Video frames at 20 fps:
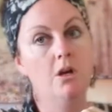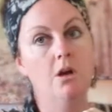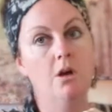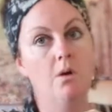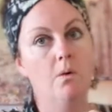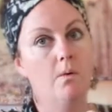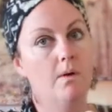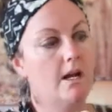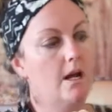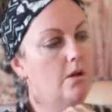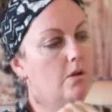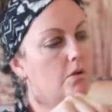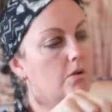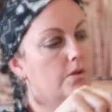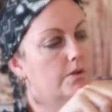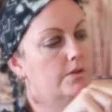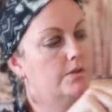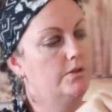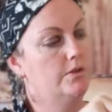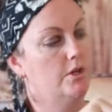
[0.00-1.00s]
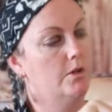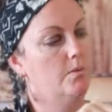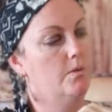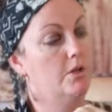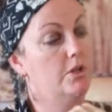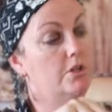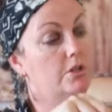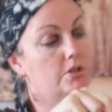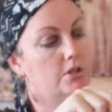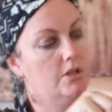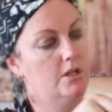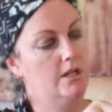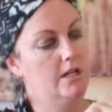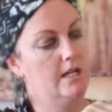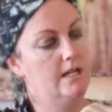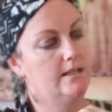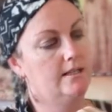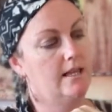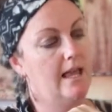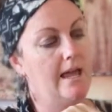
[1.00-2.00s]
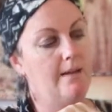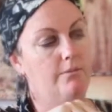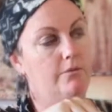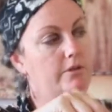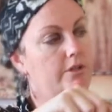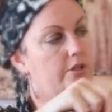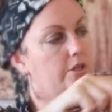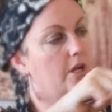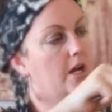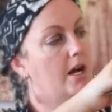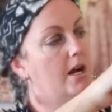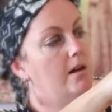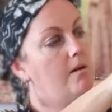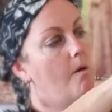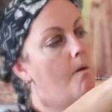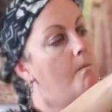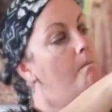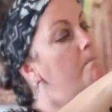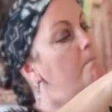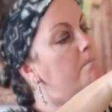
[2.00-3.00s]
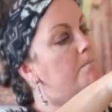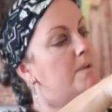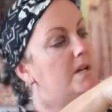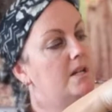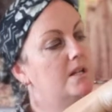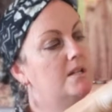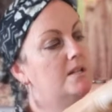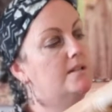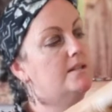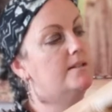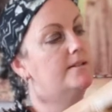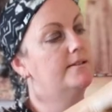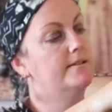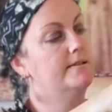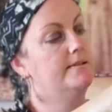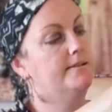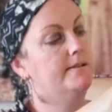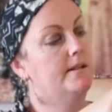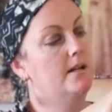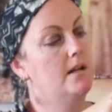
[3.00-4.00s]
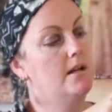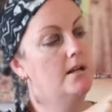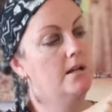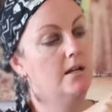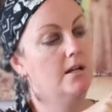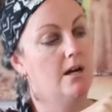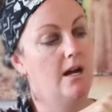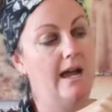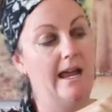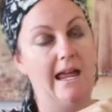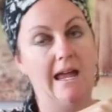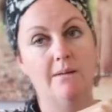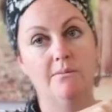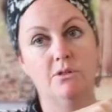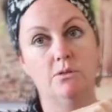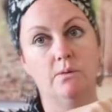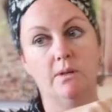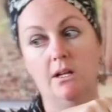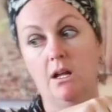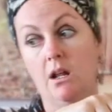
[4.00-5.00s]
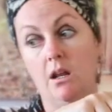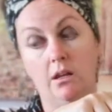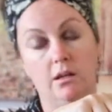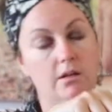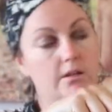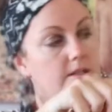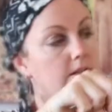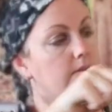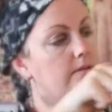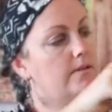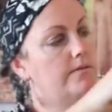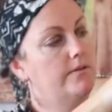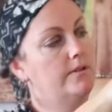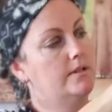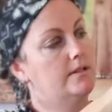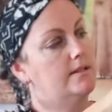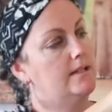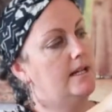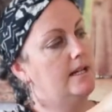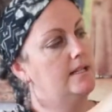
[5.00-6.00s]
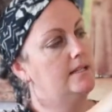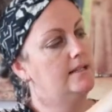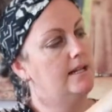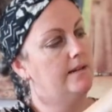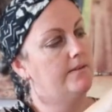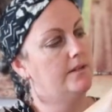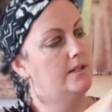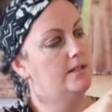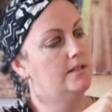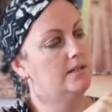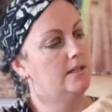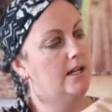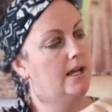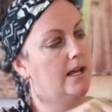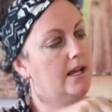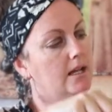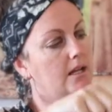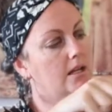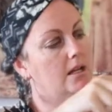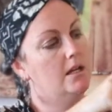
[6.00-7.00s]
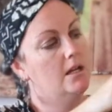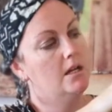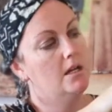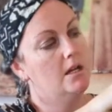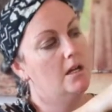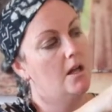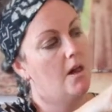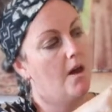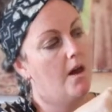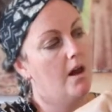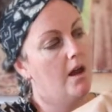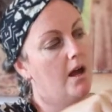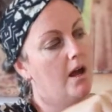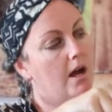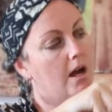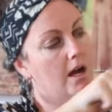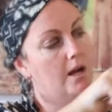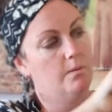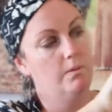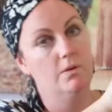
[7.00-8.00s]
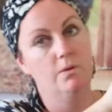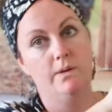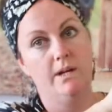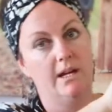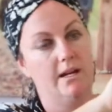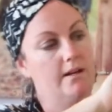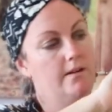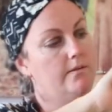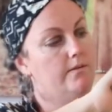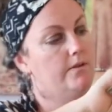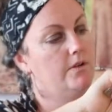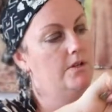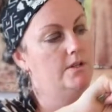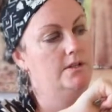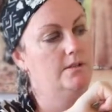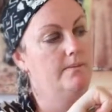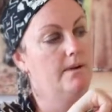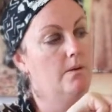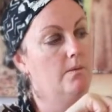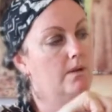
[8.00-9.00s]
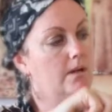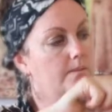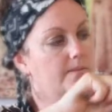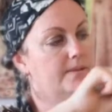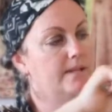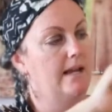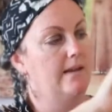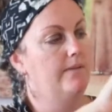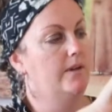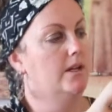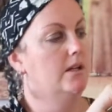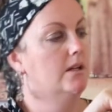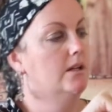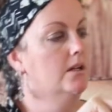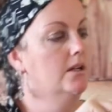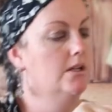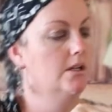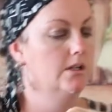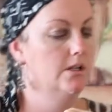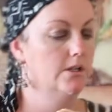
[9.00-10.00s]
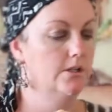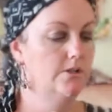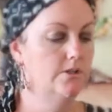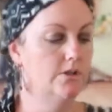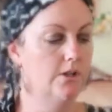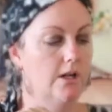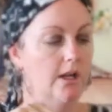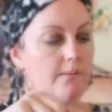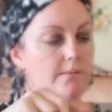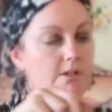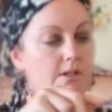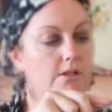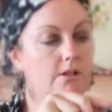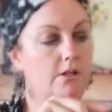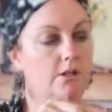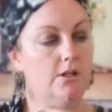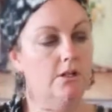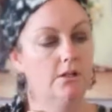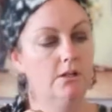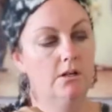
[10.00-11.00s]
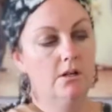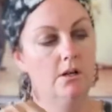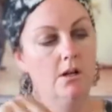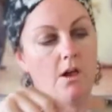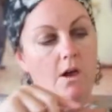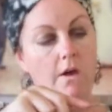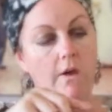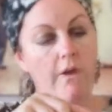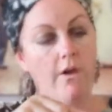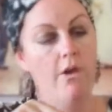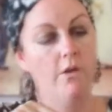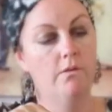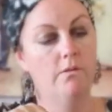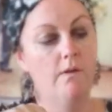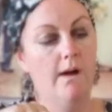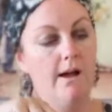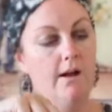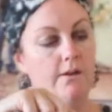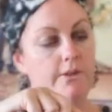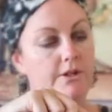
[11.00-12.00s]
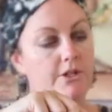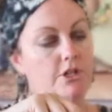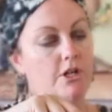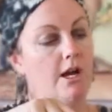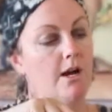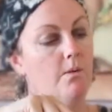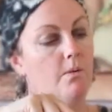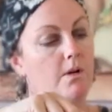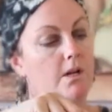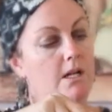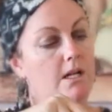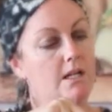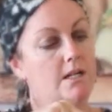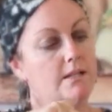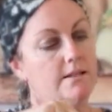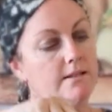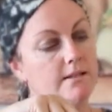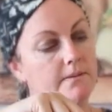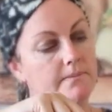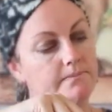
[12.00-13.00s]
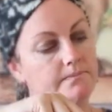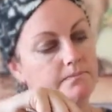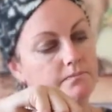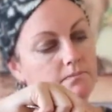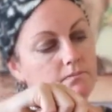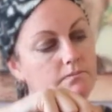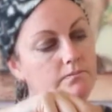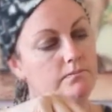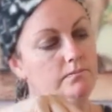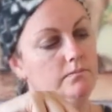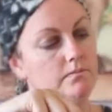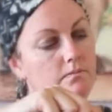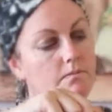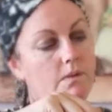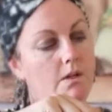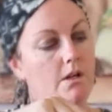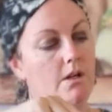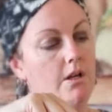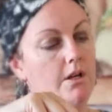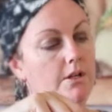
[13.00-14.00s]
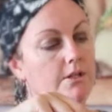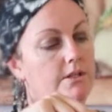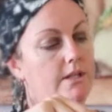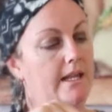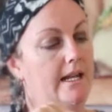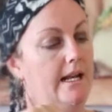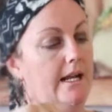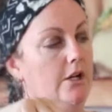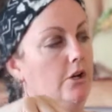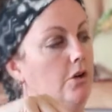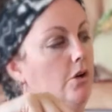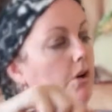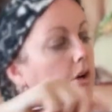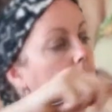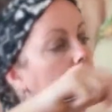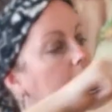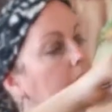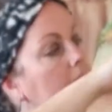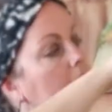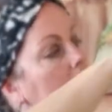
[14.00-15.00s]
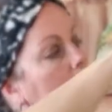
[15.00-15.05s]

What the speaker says: What I'll also want to do is label the jar, because I am doing lots of different seed savings today. I will get confused about what I'm saving. So I'm just going to write on the jar what it is, so that I know